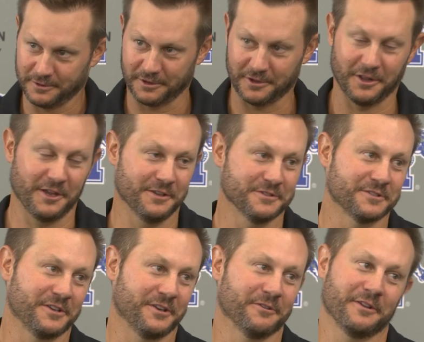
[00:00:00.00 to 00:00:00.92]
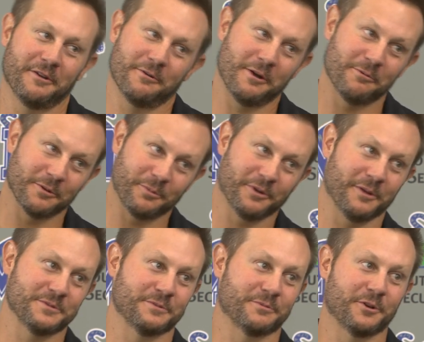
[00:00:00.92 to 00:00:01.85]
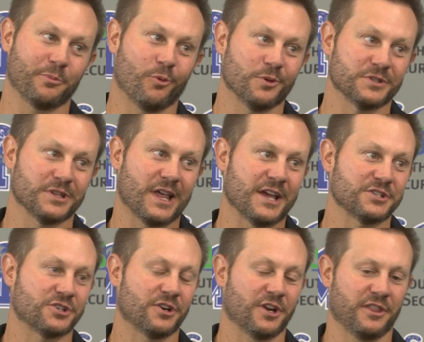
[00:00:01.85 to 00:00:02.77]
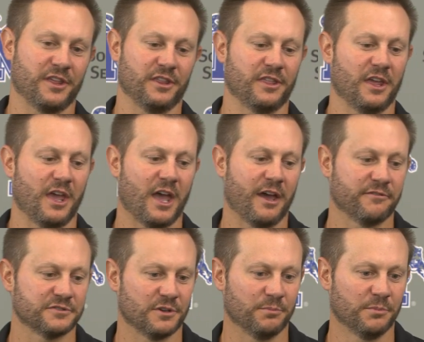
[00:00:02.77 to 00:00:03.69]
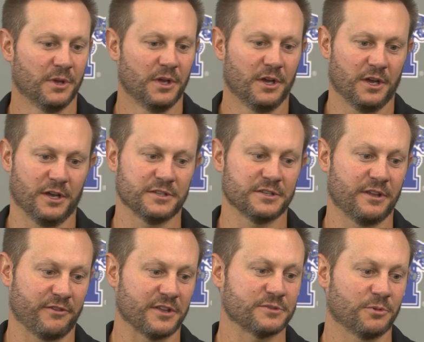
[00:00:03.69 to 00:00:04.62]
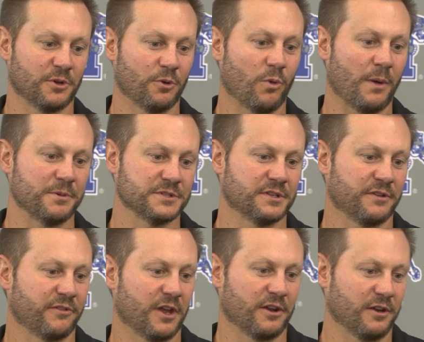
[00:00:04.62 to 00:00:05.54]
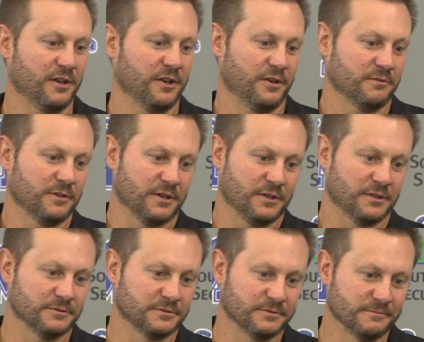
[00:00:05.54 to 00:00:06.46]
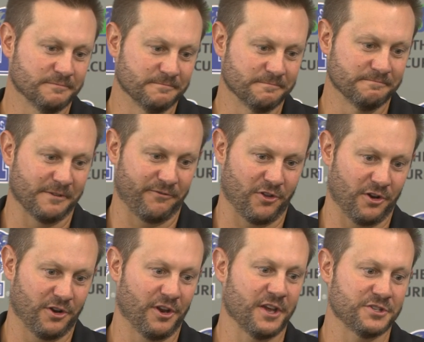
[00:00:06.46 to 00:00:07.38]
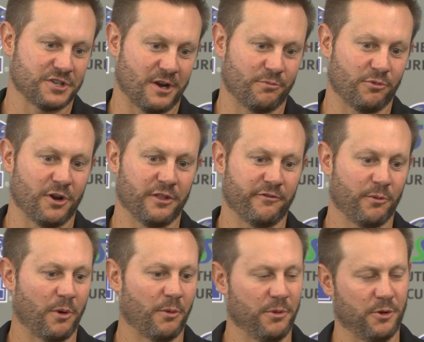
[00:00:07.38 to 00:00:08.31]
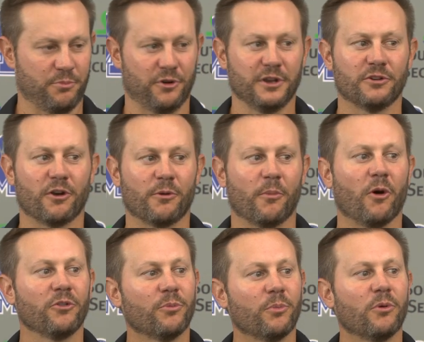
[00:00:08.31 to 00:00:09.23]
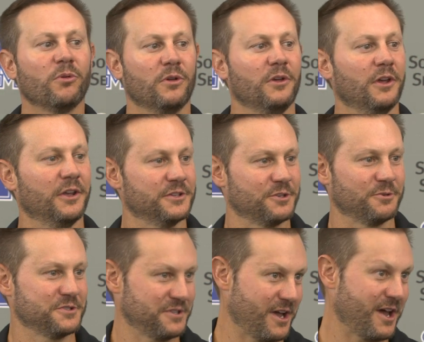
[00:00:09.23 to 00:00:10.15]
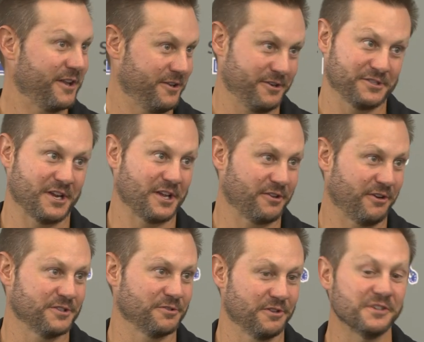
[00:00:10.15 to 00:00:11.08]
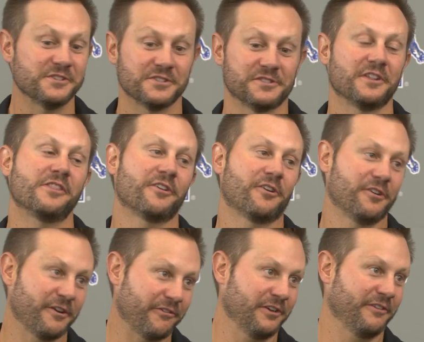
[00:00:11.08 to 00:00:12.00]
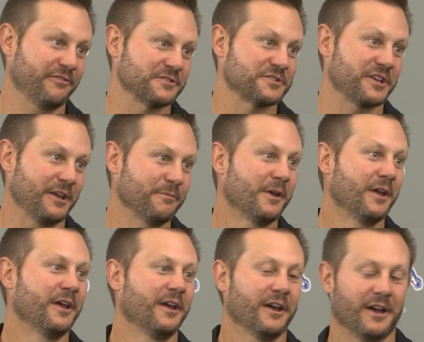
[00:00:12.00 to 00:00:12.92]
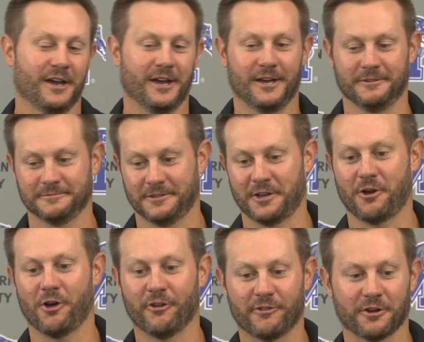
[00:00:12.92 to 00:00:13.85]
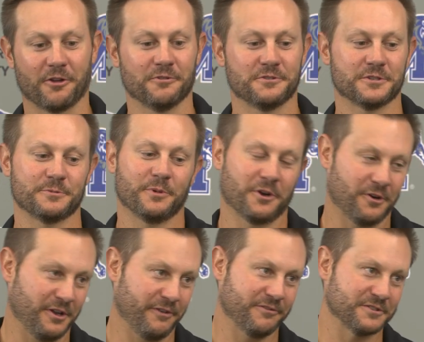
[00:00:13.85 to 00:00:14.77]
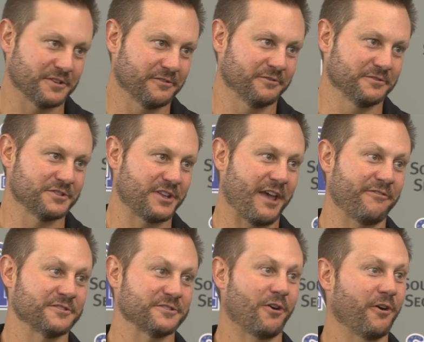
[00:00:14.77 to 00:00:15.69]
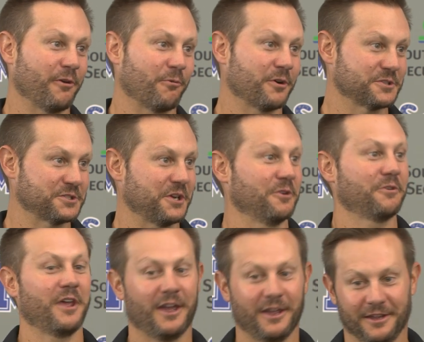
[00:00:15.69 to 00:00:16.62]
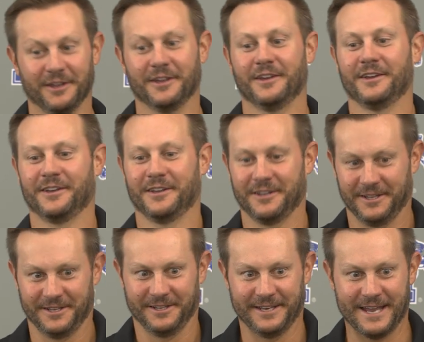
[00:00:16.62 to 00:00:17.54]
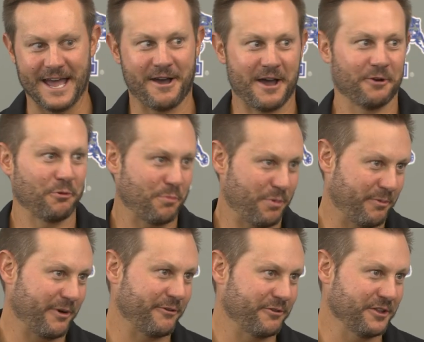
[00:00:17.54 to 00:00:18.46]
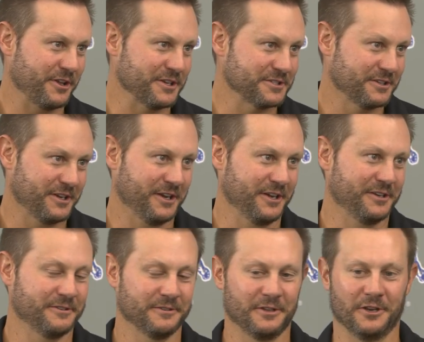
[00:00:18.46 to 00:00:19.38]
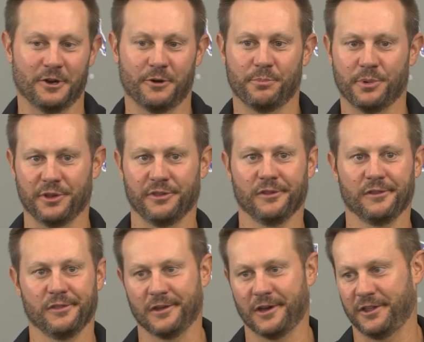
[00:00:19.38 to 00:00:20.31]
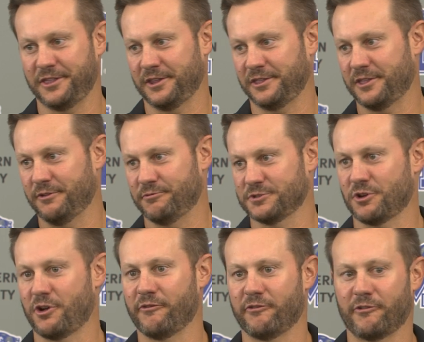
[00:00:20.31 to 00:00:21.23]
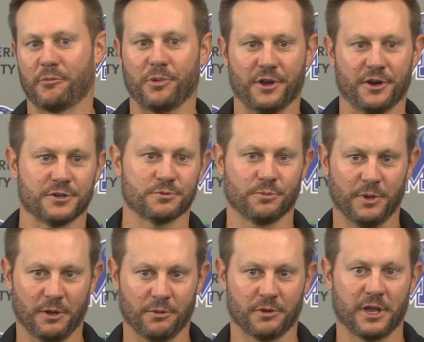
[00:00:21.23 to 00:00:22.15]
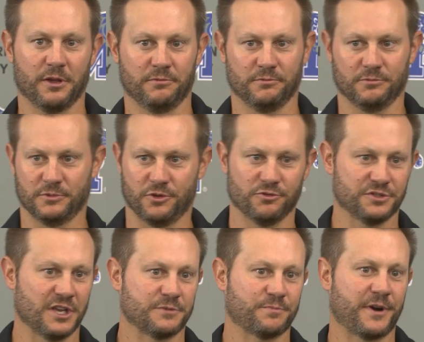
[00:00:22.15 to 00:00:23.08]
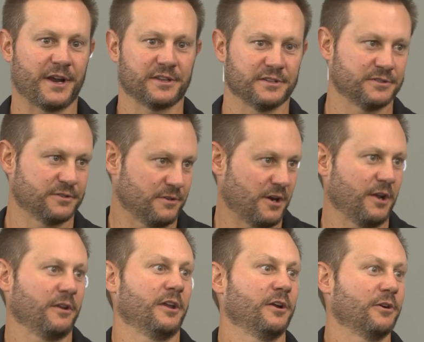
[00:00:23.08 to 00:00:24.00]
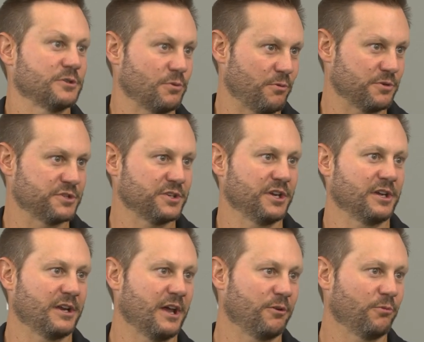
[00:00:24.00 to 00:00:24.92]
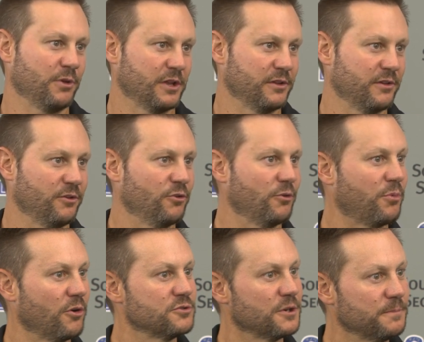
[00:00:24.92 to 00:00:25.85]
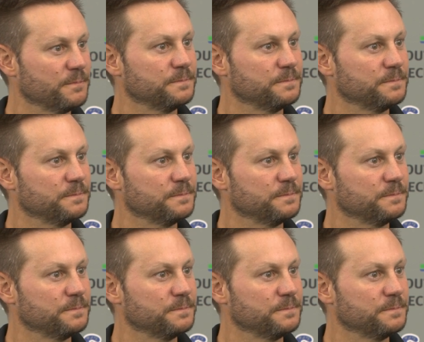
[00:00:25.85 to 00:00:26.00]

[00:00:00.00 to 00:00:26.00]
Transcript: To Clayton's deal, they were able to put up some good points last year, and I think they have some they've got some good weapons. They've got they've done a nice job running the football, but they're pretty darn multiple. And so it's not, you're exactly right. So this is the third different defense scheme, like all of our coaches, but our defensive staff is hard at work saying, okay, now how do we prepare for this? And, you know, but I think the resolve of our players will be, okay, Tuesday's practice, right? Here's what we're seeing and how do we continue to approach it?